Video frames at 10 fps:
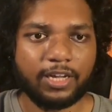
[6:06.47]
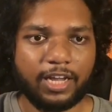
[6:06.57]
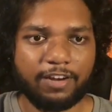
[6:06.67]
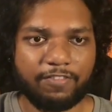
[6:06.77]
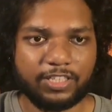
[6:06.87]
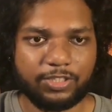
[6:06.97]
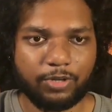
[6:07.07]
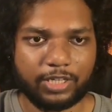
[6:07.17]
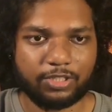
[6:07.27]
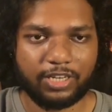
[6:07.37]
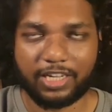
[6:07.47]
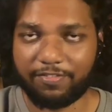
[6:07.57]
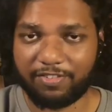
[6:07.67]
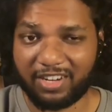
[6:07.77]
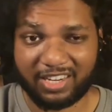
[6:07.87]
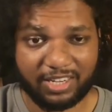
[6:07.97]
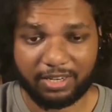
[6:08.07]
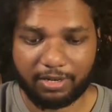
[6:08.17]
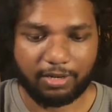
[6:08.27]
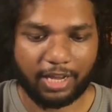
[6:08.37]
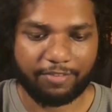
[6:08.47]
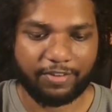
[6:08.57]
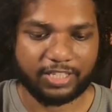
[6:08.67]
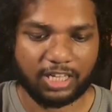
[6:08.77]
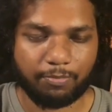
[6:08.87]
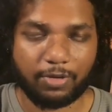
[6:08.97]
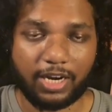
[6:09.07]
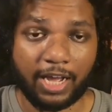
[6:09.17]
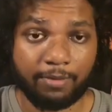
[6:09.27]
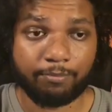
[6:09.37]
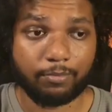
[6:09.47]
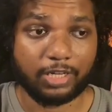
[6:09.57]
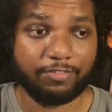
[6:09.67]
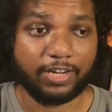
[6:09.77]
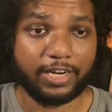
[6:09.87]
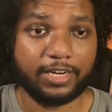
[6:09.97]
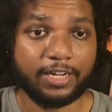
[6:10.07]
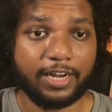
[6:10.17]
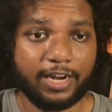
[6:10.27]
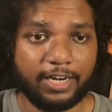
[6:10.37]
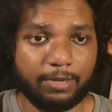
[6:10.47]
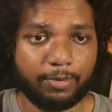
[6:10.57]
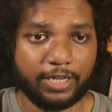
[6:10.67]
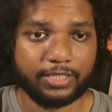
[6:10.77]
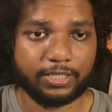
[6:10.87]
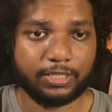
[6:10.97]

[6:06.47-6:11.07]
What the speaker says: in which you actually give, like for example, I am giving it enterprise.